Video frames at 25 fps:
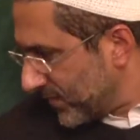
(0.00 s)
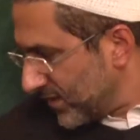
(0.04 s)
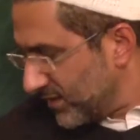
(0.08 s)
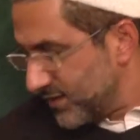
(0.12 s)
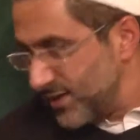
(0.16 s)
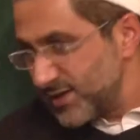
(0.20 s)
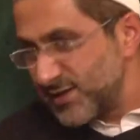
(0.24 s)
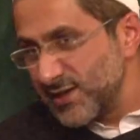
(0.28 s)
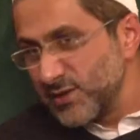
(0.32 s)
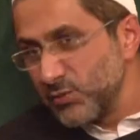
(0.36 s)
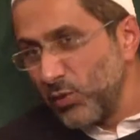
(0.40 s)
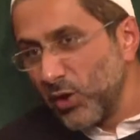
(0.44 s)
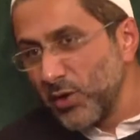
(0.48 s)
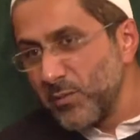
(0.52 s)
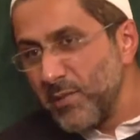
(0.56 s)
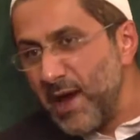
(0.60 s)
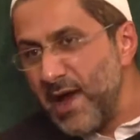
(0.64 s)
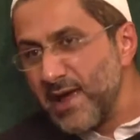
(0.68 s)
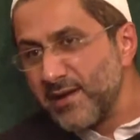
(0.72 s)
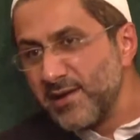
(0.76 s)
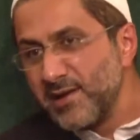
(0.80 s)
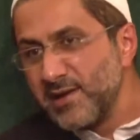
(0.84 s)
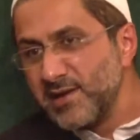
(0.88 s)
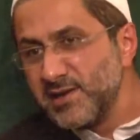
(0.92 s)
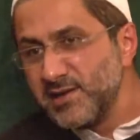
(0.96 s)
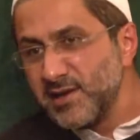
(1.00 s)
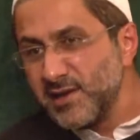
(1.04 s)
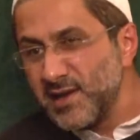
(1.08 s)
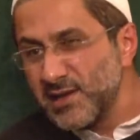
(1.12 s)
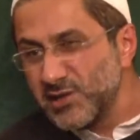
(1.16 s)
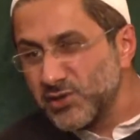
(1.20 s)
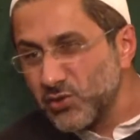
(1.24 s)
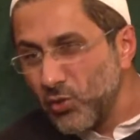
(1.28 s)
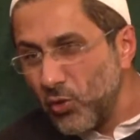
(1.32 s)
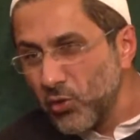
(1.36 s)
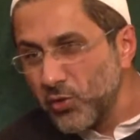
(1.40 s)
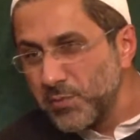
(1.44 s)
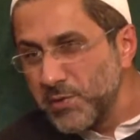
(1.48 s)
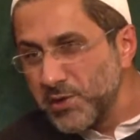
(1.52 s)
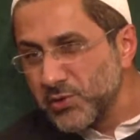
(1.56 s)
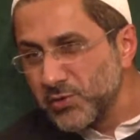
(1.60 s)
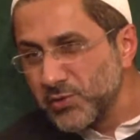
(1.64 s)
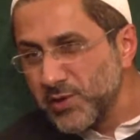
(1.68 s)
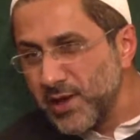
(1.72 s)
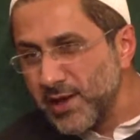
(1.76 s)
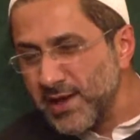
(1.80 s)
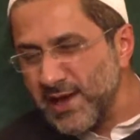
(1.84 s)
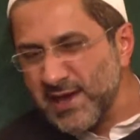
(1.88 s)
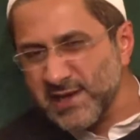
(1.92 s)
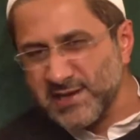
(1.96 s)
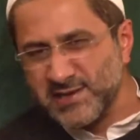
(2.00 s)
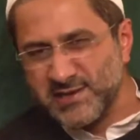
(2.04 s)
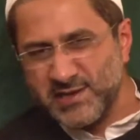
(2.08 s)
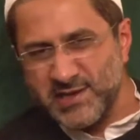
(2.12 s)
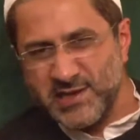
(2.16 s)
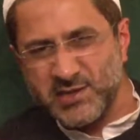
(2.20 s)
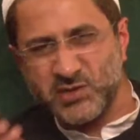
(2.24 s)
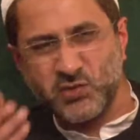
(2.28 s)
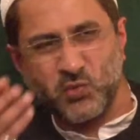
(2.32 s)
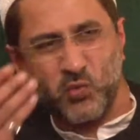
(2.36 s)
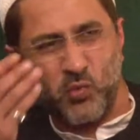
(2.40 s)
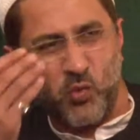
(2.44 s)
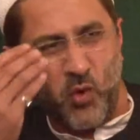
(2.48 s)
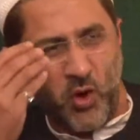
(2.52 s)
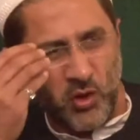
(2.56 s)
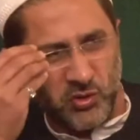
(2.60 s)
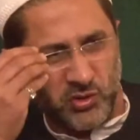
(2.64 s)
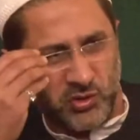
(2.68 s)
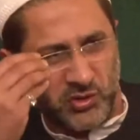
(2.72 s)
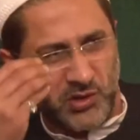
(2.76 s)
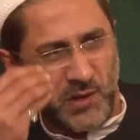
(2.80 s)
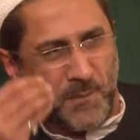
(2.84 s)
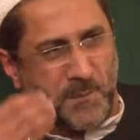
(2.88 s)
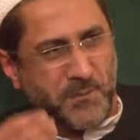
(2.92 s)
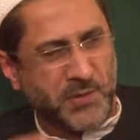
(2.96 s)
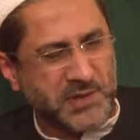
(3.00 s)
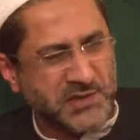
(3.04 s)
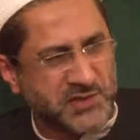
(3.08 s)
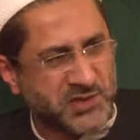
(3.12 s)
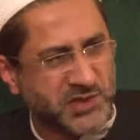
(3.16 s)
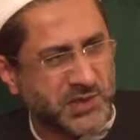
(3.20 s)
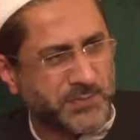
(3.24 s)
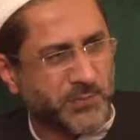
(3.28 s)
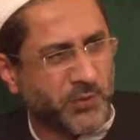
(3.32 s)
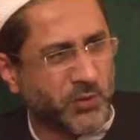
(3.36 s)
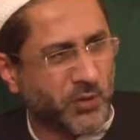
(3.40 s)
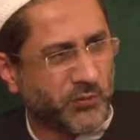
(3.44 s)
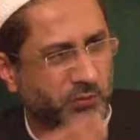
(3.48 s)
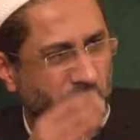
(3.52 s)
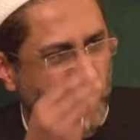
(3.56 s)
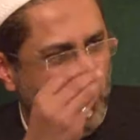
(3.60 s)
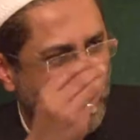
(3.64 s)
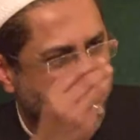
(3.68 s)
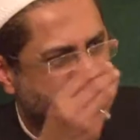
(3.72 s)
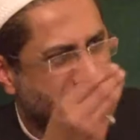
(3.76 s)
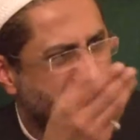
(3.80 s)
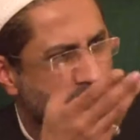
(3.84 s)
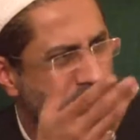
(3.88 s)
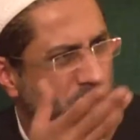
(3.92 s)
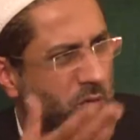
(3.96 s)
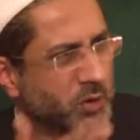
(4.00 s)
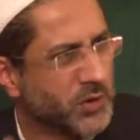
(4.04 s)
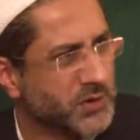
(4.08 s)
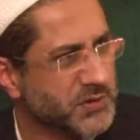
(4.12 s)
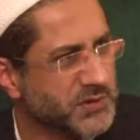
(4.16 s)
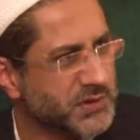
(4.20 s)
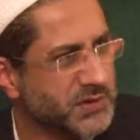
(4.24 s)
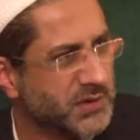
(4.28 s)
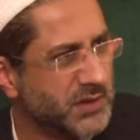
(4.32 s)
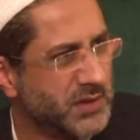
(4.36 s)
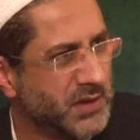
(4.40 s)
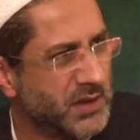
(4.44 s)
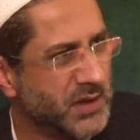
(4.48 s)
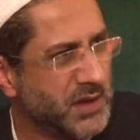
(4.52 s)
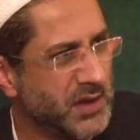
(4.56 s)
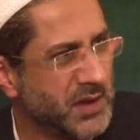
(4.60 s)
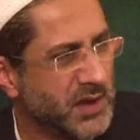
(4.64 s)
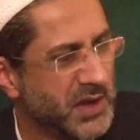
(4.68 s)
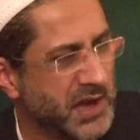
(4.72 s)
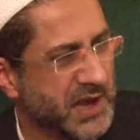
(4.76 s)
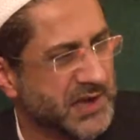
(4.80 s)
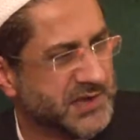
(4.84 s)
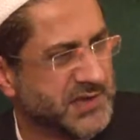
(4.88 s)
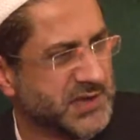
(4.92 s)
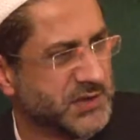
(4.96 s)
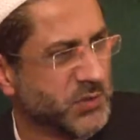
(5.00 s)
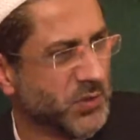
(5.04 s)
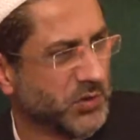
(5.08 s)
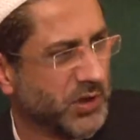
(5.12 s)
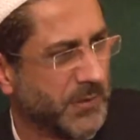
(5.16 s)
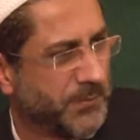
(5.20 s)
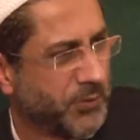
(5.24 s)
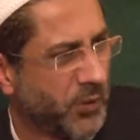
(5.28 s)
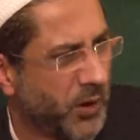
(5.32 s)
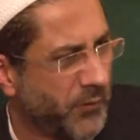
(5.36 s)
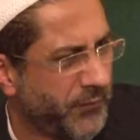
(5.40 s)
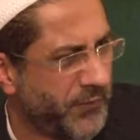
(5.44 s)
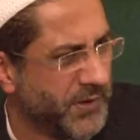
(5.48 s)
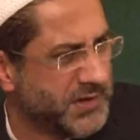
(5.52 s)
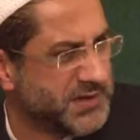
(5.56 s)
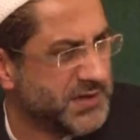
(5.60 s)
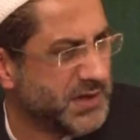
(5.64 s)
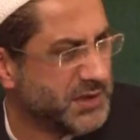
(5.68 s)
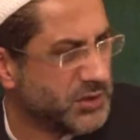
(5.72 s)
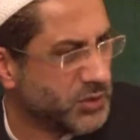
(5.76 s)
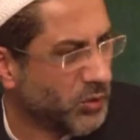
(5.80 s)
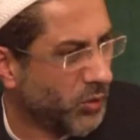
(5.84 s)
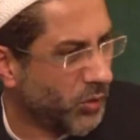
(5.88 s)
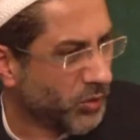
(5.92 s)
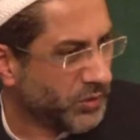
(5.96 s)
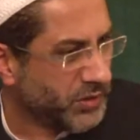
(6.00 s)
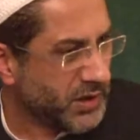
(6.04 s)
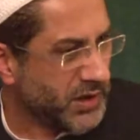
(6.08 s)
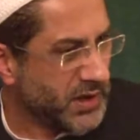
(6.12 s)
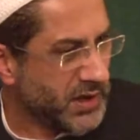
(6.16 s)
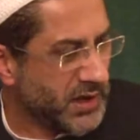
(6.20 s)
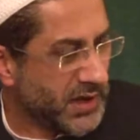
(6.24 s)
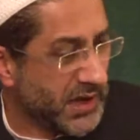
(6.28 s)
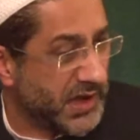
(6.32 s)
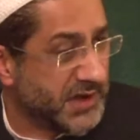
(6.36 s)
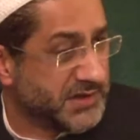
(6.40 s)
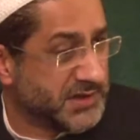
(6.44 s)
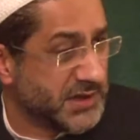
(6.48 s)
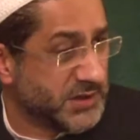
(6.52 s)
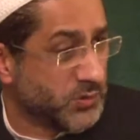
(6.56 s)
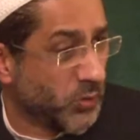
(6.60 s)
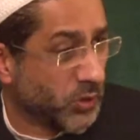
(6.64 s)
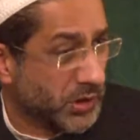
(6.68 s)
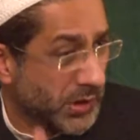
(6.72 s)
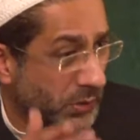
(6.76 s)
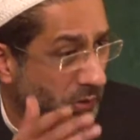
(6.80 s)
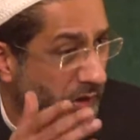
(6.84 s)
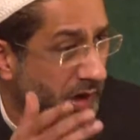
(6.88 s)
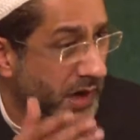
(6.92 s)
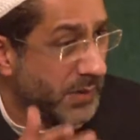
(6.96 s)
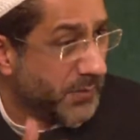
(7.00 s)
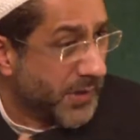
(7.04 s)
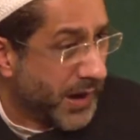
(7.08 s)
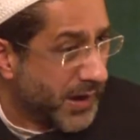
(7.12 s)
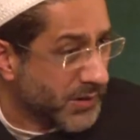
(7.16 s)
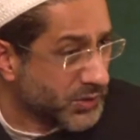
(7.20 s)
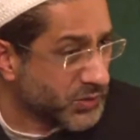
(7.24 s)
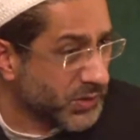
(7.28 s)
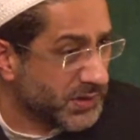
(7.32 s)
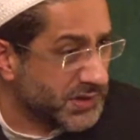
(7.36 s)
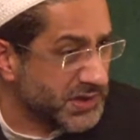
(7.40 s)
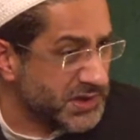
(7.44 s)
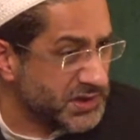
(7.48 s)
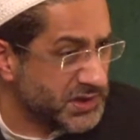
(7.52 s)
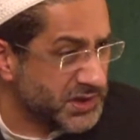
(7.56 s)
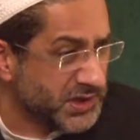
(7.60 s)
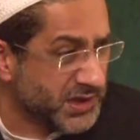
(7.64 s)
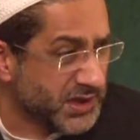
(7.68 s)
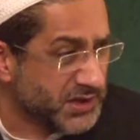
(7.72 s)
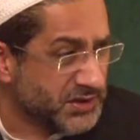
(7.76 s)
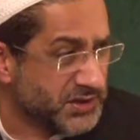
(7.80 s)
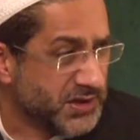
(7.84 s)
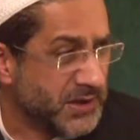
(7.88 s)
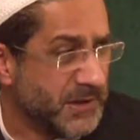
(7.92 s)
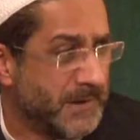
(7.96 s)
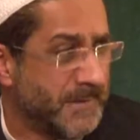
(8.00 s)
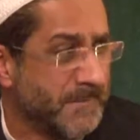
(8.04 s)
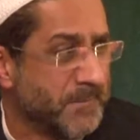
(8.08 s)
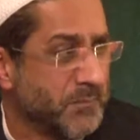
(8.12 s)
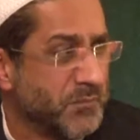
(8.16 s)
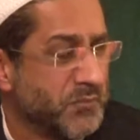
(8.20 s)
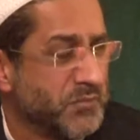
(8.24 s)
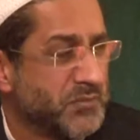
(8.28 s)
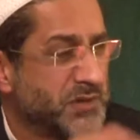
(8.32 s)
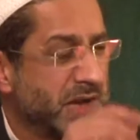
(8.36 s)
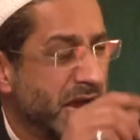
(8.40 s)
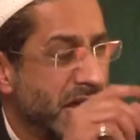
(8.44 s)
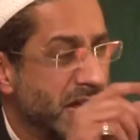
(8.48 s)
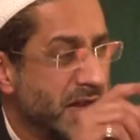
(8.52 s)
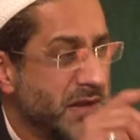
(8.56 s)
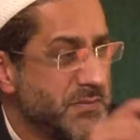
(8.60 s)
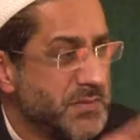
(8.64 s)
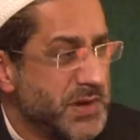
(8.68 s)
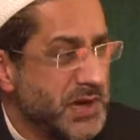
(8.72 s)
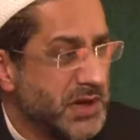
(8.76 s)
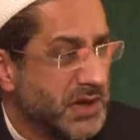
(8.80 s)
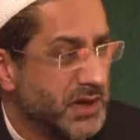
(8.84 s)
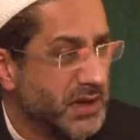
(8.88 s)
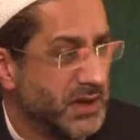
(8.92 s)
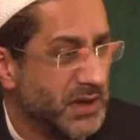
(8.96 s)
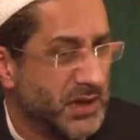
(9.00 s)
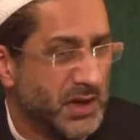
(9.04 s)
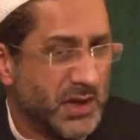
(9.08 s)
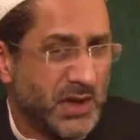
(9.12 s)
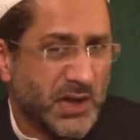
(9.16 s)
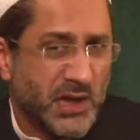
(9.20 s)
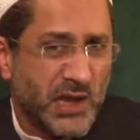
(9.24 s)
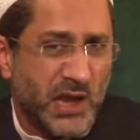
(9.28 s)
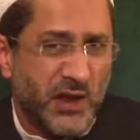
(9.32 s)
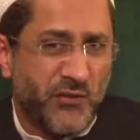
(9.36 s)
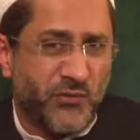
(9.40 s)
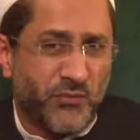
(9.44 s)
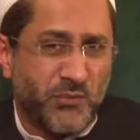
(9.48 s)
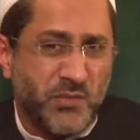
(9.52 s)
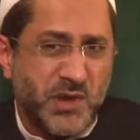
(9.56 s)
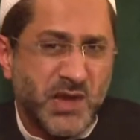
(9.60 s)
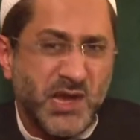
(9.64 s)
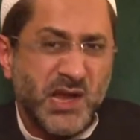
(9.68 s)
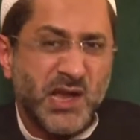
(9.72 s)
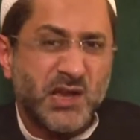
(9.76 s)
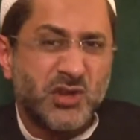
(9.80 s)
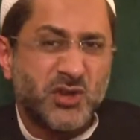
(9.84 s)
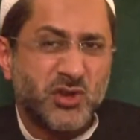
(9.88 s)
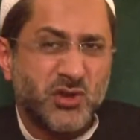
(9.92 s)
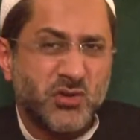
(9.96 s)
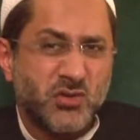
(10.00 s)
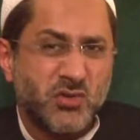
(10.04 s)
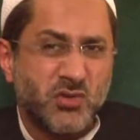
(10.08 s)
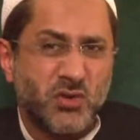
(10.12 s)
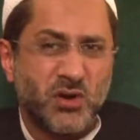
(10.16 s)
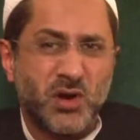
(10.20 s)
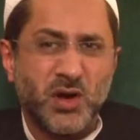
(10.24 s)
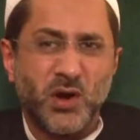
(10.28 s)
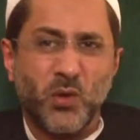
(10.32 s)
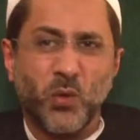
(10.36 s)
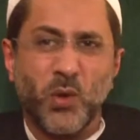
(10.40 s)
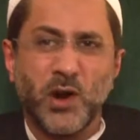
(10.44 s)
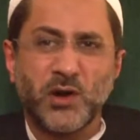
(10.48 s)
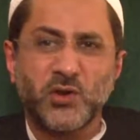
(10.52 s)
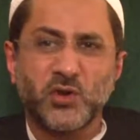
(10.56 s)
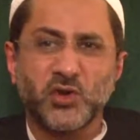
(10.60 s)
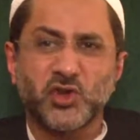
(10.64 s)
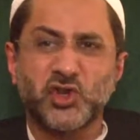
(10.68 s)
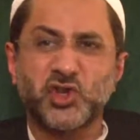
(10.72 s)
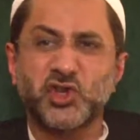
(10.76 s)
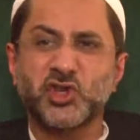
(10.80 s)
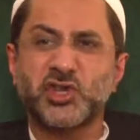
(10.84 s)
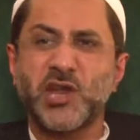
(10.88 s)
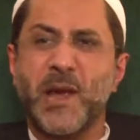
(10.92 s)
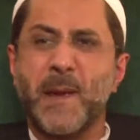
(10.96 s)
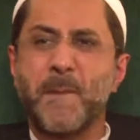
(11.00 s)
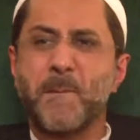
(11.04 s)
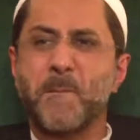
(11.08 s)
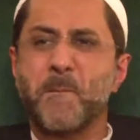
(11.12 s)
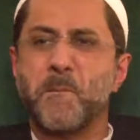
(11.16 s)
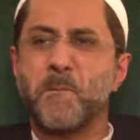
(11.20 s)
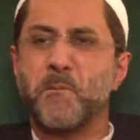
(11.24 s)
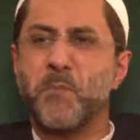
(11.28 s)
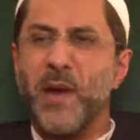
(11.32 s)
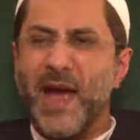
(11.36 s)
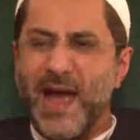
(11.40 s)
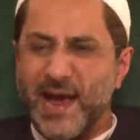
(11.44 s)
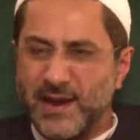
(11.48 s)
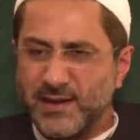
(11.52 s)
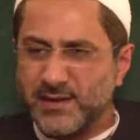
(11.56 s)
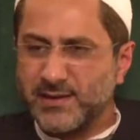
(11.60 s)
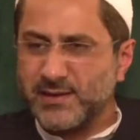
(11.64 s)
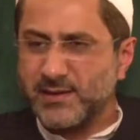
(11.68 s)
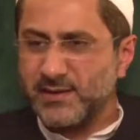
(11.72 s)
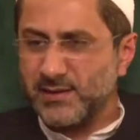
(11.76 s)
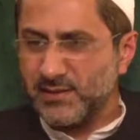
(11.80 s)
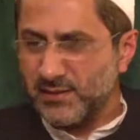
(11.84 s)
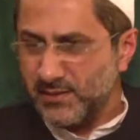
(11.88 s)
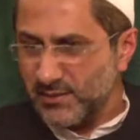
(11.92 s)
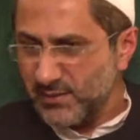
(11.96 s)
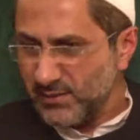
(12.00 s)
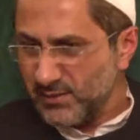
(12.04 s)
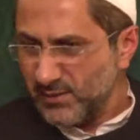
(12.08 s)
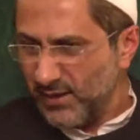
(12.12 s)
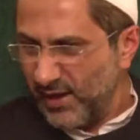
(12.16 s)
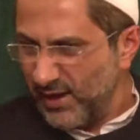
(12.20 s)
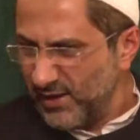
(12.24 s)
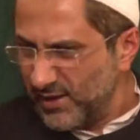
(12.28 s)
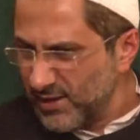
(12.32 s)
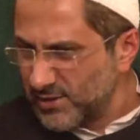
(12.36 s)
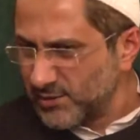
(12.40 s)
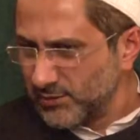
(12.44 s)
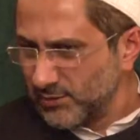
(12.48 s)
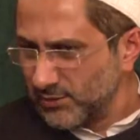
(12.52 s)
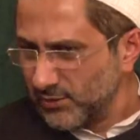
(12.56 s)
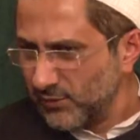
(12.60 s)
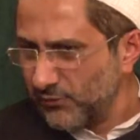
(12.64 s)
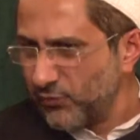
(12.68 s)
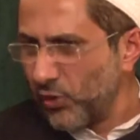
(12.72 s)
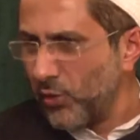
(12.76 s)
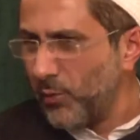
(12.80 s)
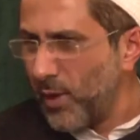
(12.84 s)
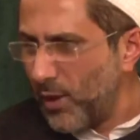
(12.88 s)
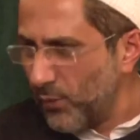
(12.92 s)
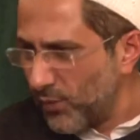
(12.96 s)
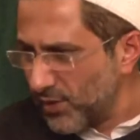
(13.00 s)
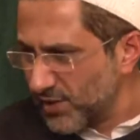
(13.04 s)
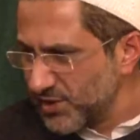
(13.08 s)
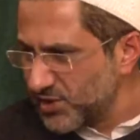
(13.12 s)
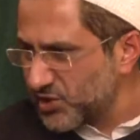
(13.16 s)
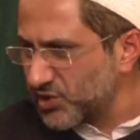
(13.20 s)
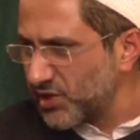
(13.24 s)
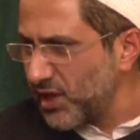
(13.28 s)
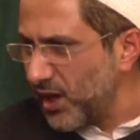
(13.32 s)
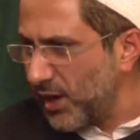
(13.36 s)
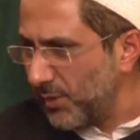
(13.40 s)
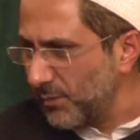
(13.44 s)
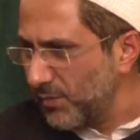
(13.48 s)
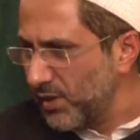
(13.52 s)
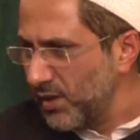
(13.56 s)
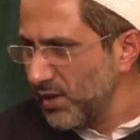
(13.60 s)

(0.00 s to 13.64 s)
This is what my religion has taught me today. Is this what the principle of Quran was? Is this what the prophets had taught? Is this what our imams are teaching us? Tell me, if me and you were to step back a little from our Islam,